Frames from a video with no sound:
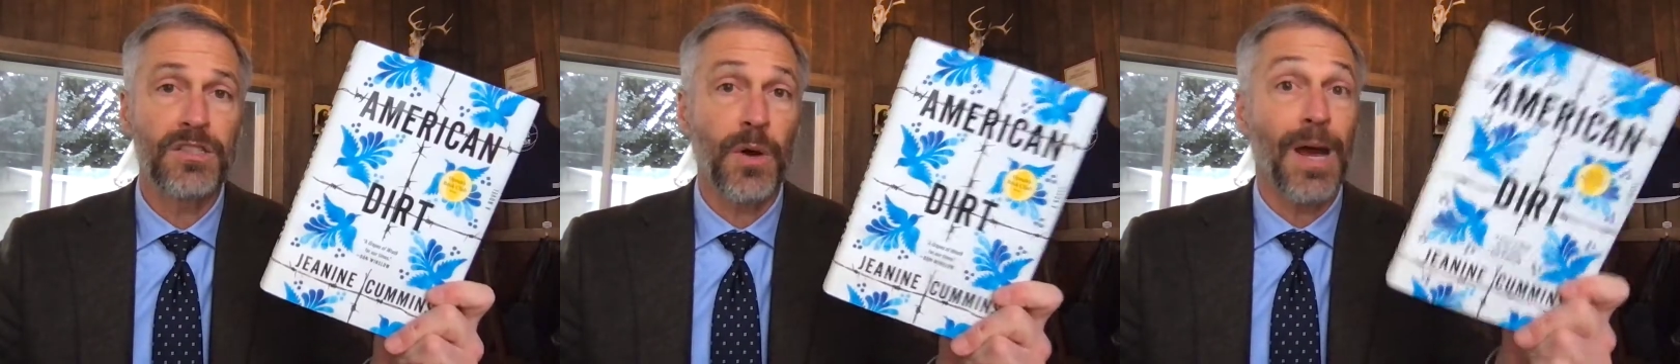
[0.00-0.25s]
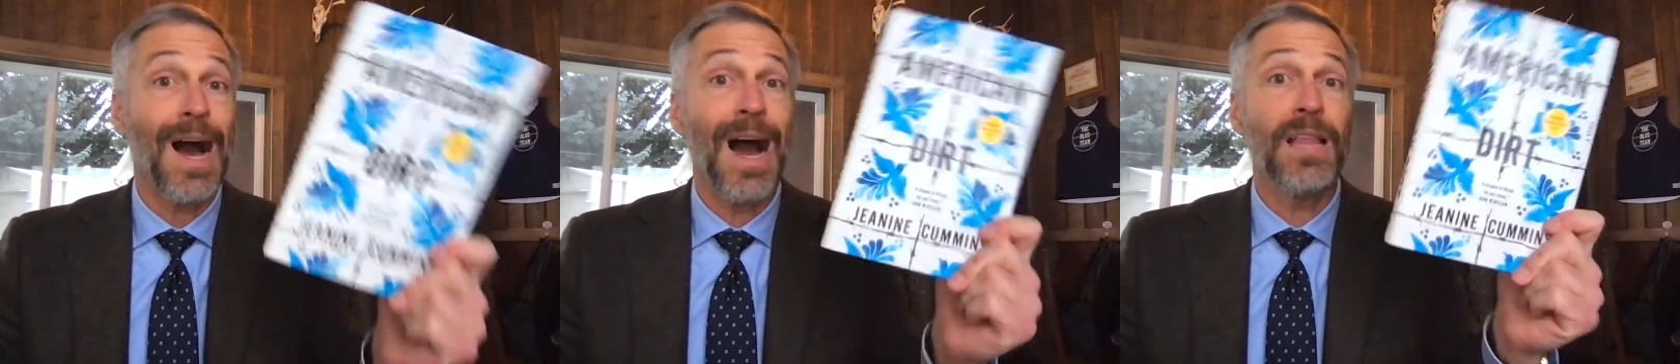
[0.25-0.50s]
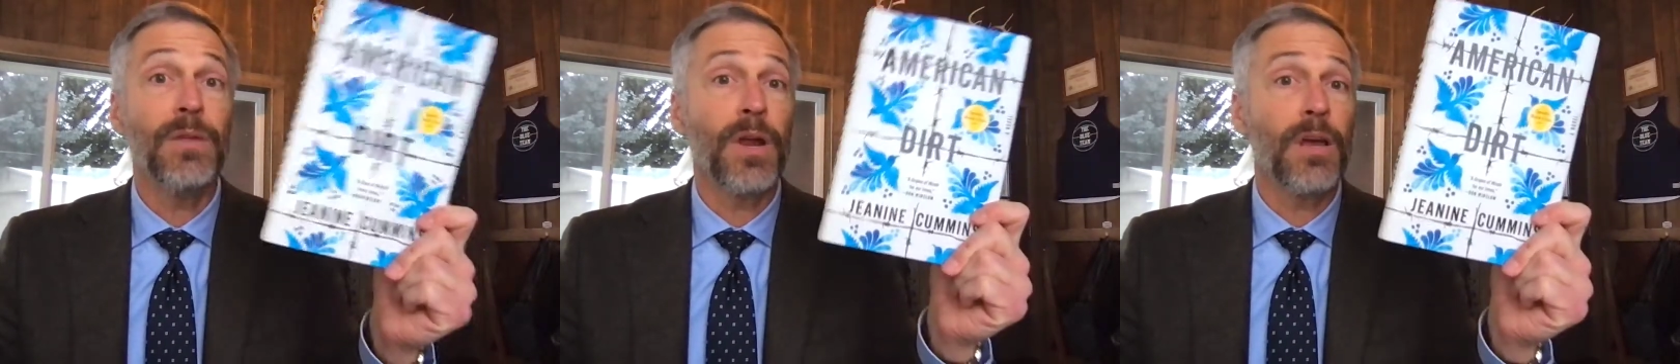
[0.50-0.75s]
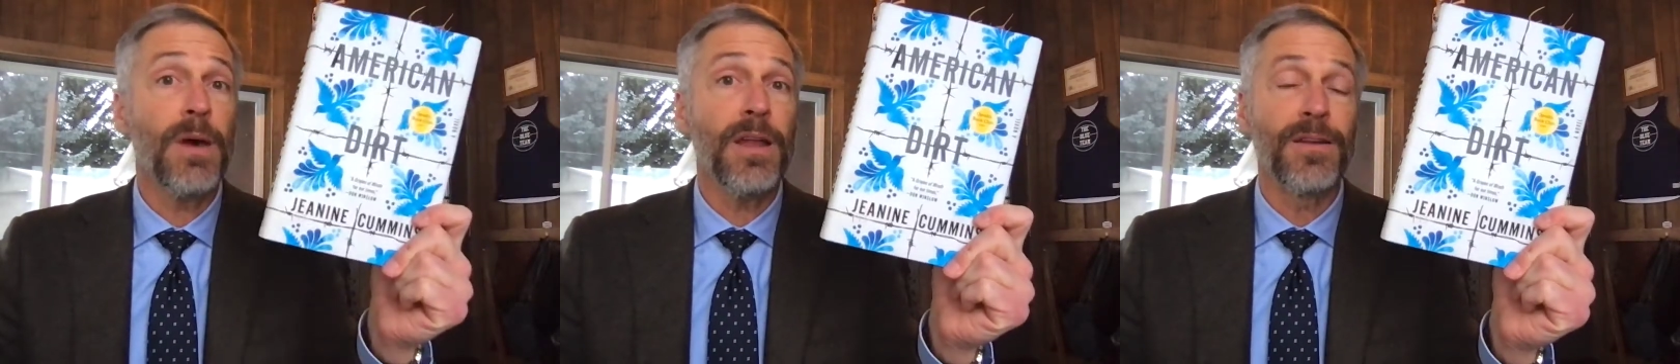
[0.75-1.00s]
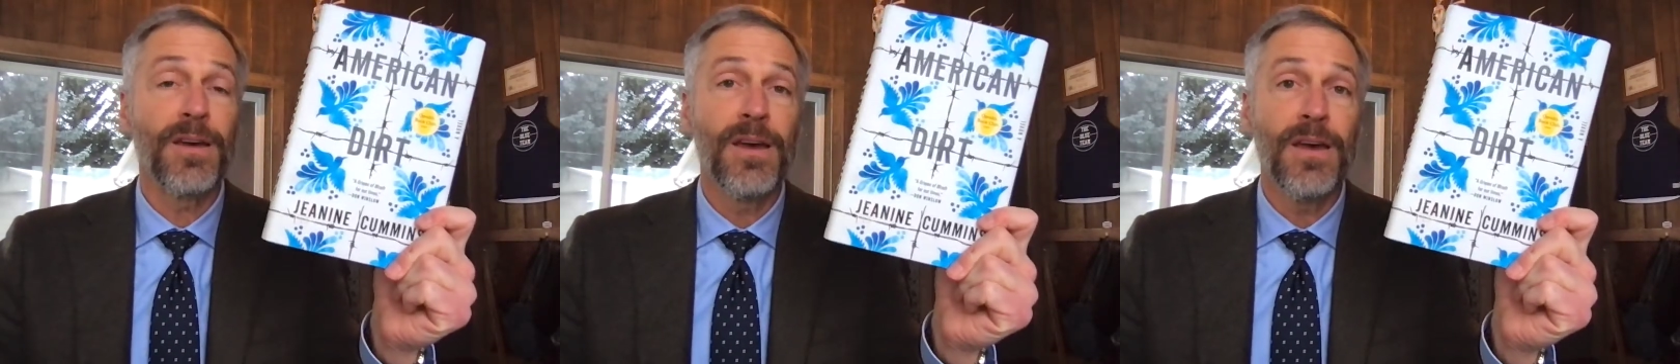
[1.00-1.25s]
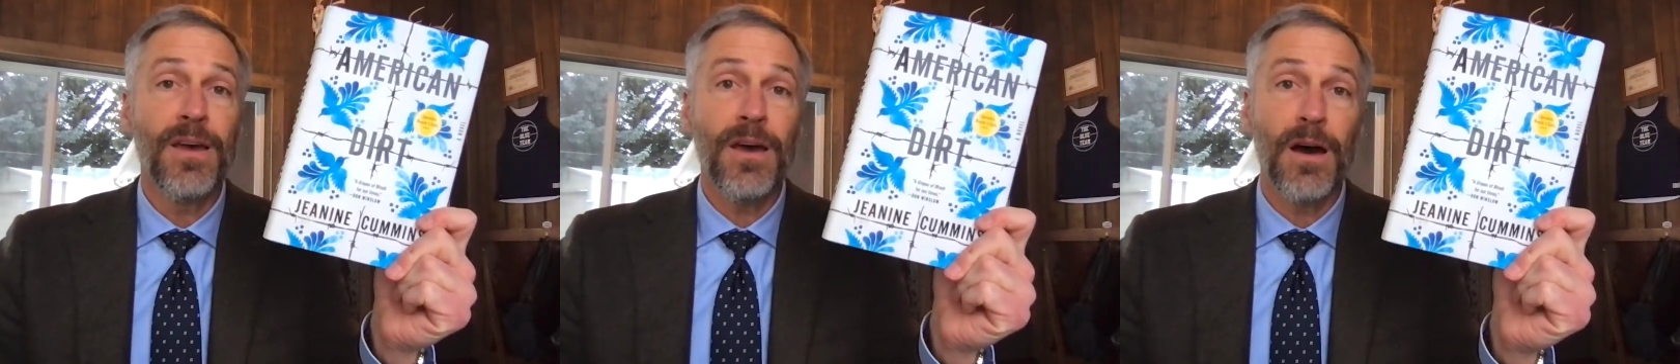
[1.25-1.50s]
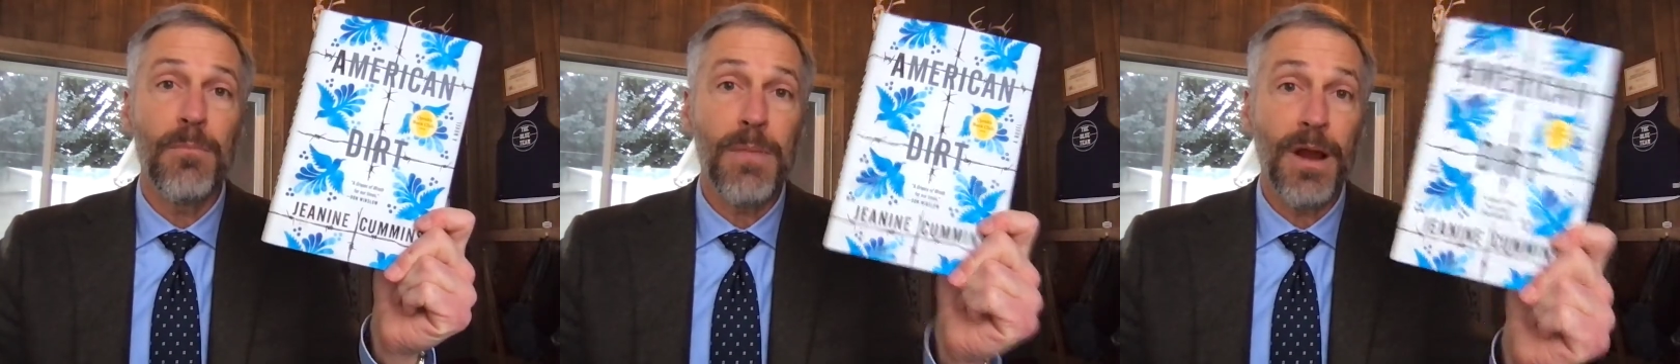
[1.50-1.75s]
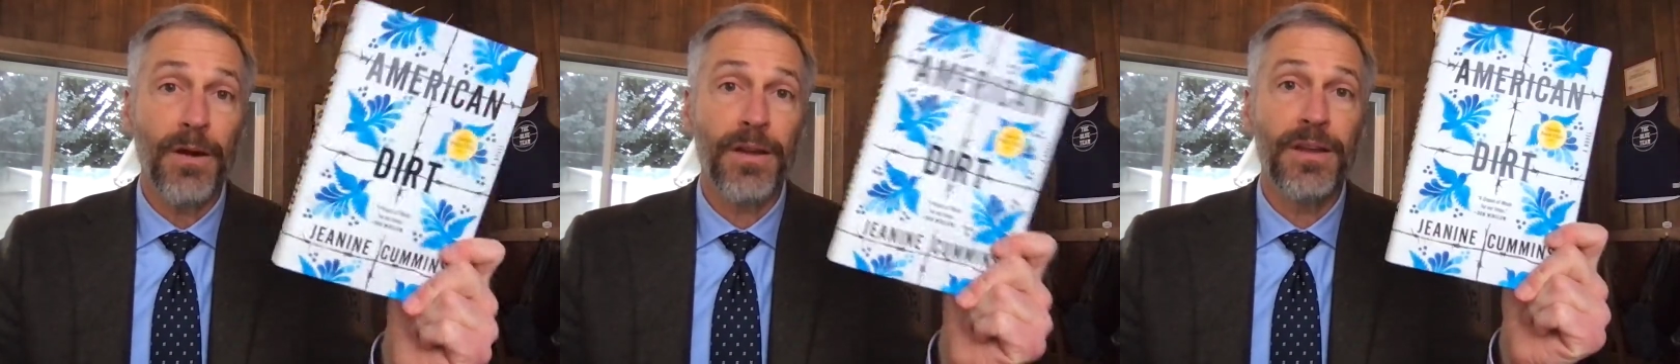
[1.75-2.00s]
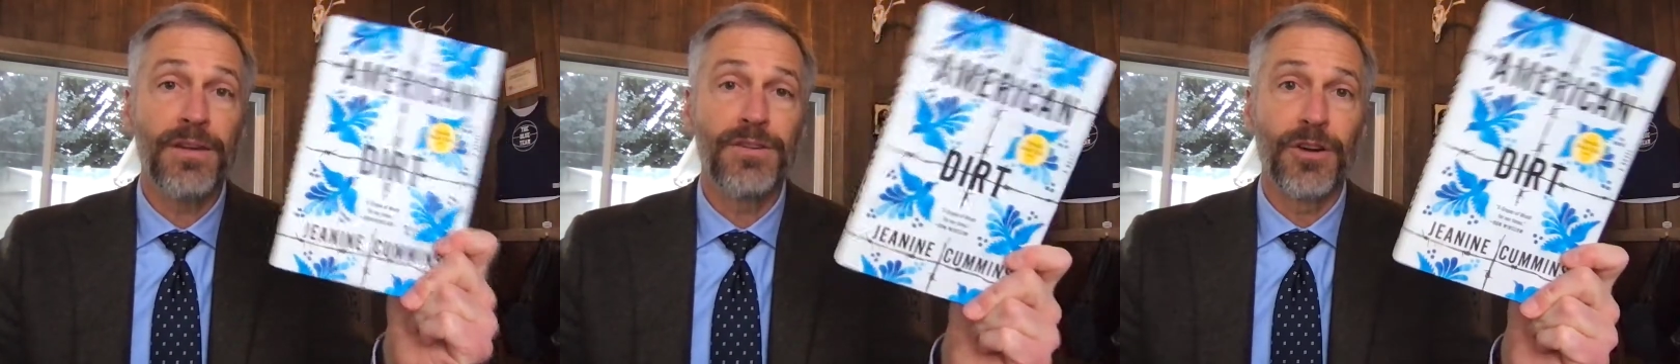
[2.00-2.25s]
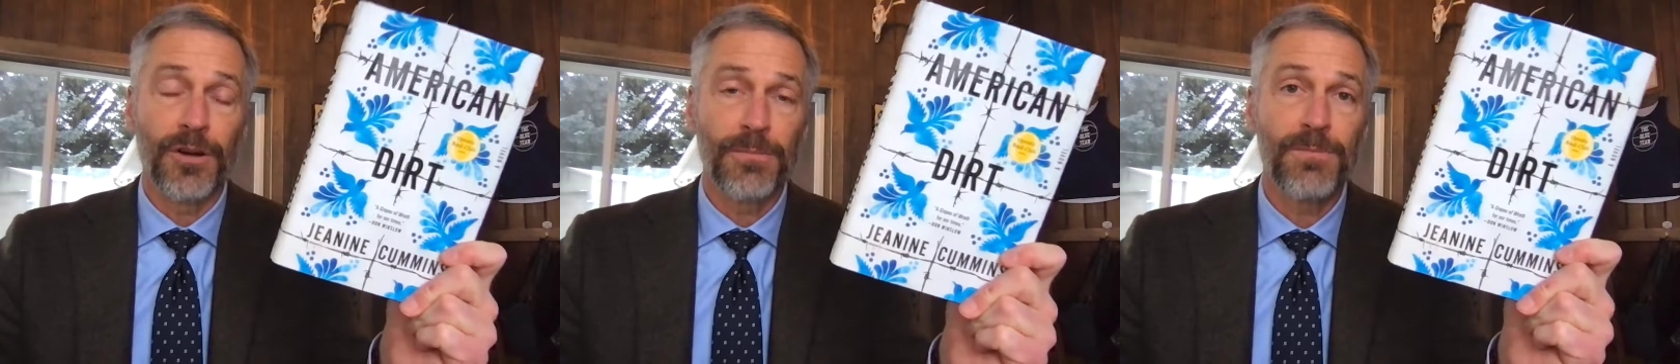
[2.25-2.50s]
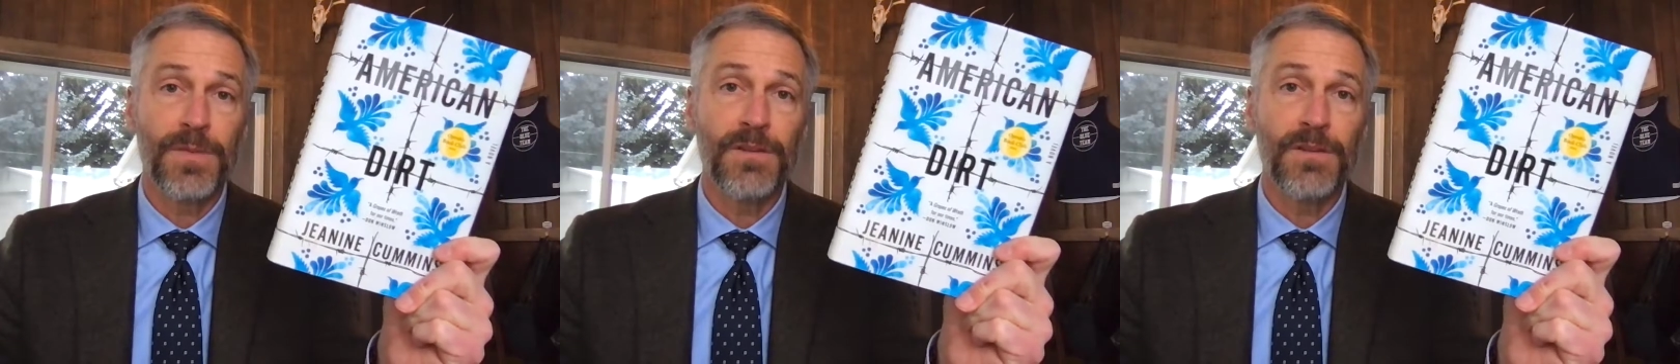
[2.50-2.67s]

So I highly recommend American Dirt.